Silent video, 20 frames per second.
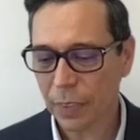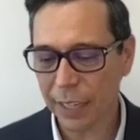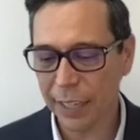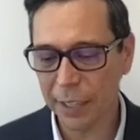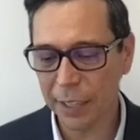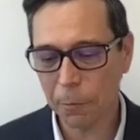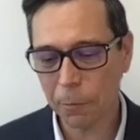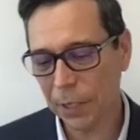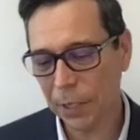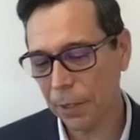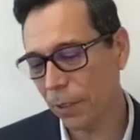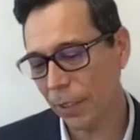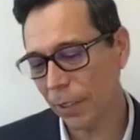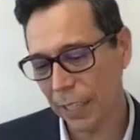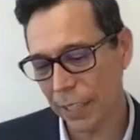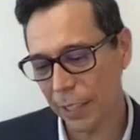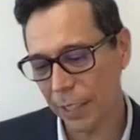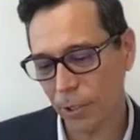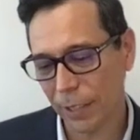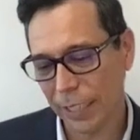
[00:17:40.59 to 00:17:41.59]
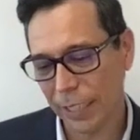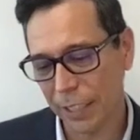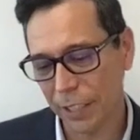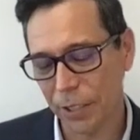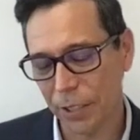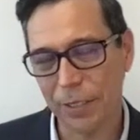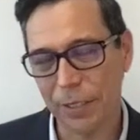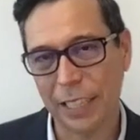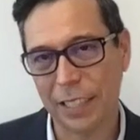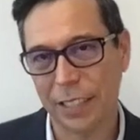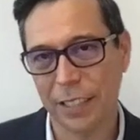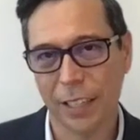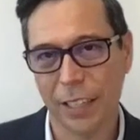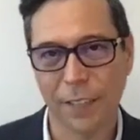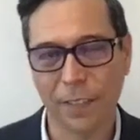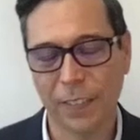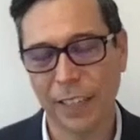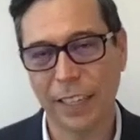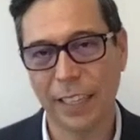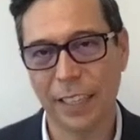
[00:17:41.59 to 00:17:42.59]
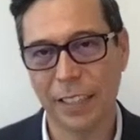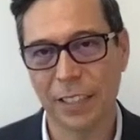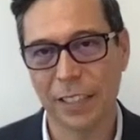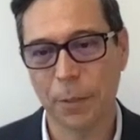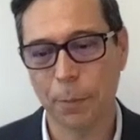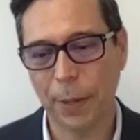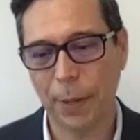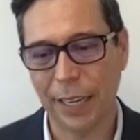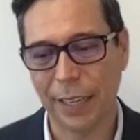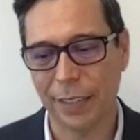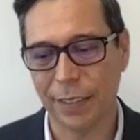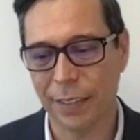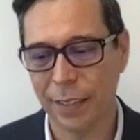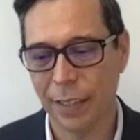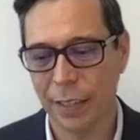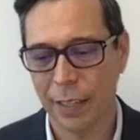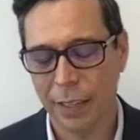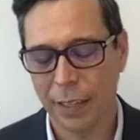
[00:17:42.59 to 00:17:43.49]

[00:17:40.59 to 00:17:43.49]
And then when you look at trying to do that stuff in space,